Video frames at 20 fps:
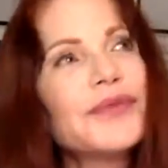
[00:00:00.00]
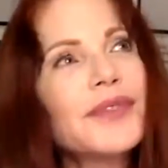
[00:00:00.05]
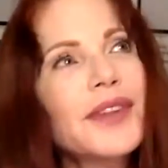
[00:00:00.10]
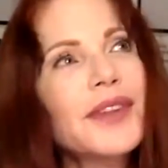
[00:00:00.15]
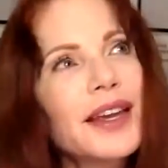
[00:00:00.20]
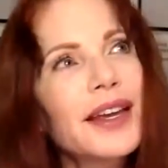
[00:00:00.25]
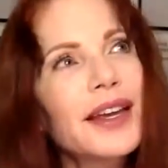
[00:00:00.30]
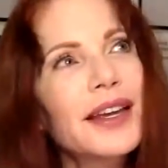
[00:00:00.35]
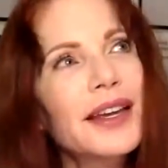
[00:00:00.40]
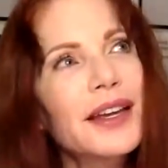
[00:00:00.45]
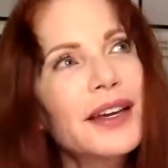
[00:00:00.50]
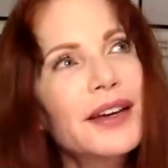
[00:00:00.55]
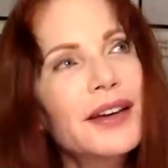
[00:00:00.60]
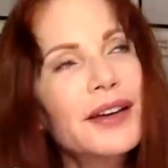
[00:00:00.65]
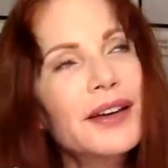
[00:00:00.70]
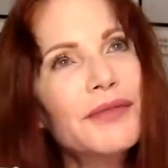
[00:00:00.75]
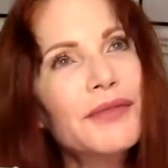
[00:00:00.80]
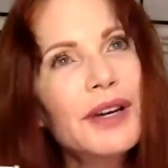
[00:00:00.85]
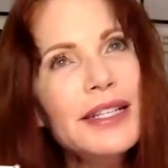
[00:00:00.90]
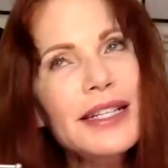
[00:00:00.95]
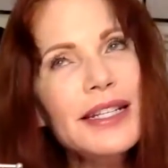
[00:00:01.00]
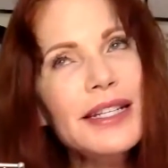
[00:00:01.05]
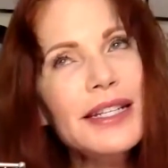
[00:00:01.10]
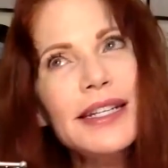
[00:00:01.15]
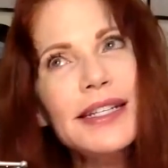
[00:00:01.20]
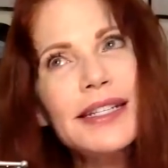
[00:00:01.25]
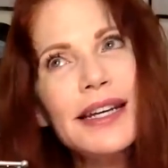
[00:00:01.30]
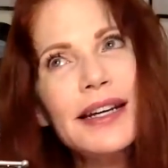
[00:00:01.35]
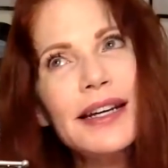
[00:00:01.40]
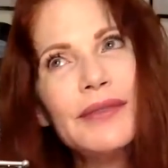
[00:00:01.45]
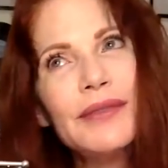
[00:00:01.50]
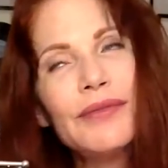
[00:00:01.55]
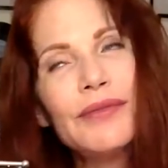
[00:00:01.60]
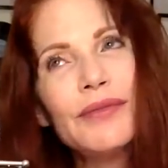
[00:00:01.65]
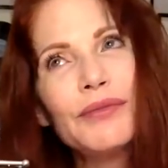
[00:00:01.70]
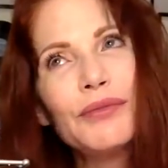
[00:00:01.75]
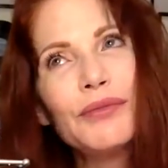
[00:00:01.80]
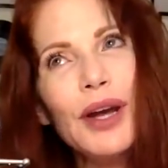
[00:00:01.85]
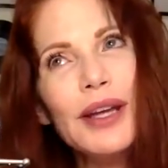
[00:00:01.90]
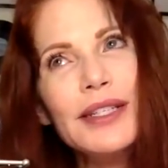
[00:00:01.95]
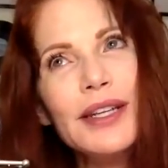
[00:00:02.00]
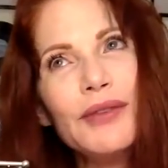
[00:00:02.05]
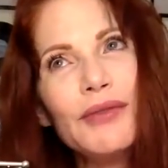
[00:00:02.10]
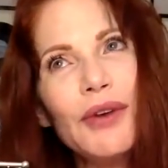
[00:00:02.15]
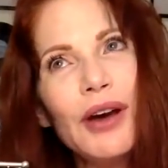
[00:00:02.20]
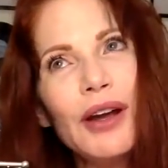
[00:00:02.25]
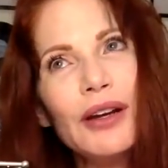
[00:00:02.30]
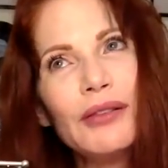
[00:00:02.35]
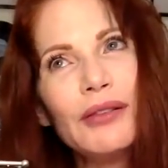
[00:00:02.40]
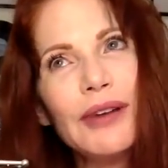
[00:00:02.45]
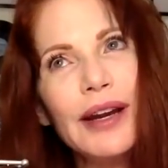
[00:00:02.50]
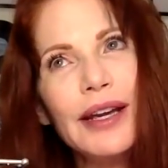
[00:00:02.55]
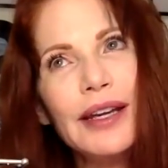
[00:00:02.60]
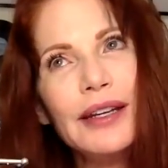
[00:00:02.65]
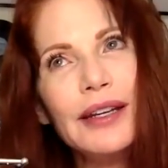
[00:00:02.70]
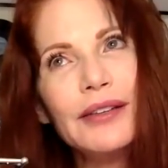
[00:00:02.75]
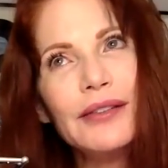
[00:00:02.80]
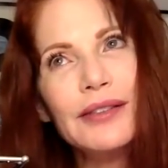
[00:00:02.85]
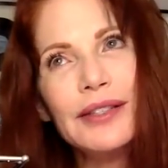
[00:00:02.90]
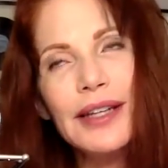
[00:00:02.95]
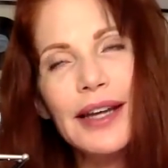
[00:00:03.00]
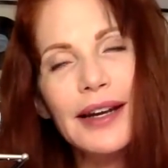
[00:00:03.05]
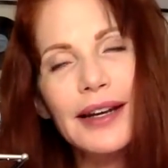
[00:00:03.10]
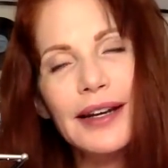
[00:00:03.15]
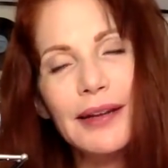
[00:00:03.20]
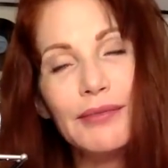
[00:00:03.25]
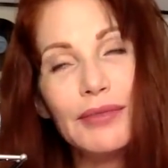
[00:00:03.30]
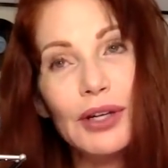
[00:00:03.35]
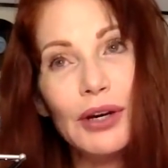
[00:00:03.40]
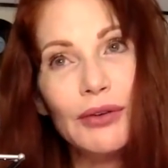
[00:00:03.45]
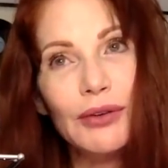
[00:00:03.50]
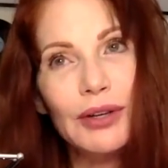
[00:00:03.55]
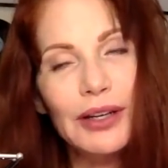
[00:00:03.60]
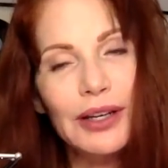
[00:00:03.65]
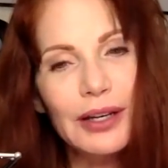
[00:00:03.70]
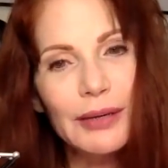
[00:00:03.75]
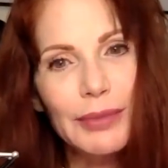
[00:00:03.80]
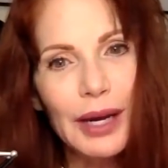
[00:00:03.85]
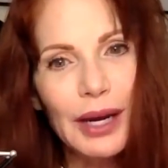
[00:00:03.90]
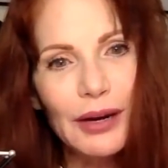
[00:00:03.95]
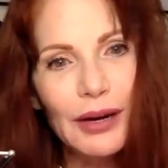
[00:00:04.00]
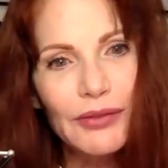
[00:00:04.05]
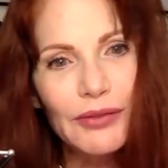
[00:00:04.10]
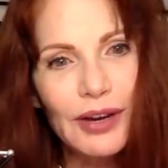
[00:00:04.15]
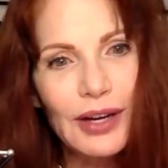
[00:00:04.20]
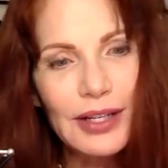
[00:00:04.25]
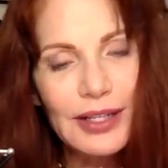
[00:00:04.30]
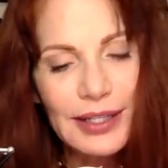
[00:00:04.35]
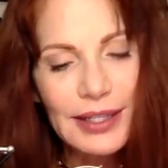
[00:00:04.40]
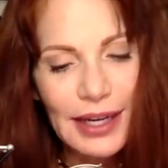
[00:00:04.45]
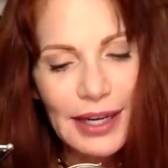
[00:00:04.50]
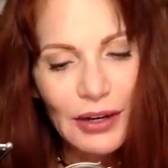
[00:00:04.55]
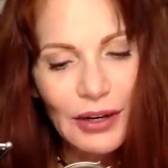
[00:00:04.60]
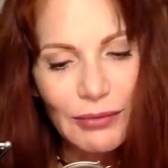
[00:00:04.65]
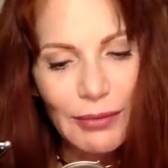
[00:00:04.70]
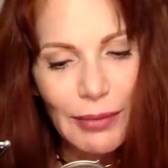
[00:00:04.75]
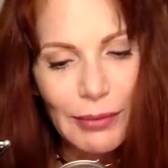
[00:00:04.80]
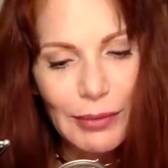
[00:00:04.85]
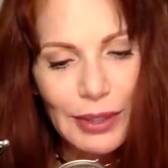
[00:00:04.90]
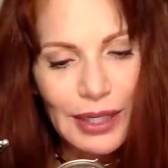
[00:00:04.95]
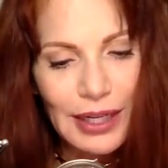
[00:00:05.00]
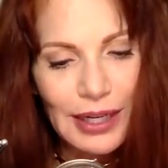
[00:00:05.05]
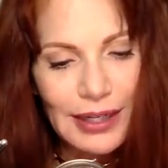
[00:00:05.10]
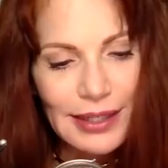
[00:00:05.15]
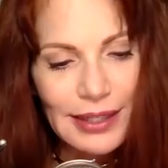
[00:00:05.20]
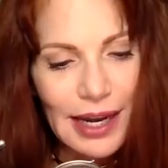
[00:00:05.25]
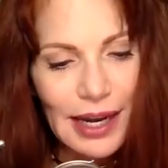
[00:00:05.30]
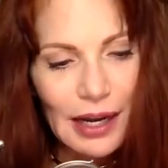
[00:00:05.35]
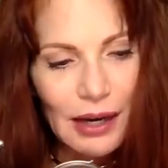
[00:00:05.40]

after you. It wasn't it President Ronald Reagan who said, and I'm totally gonna paraphrase because I don't remember the exact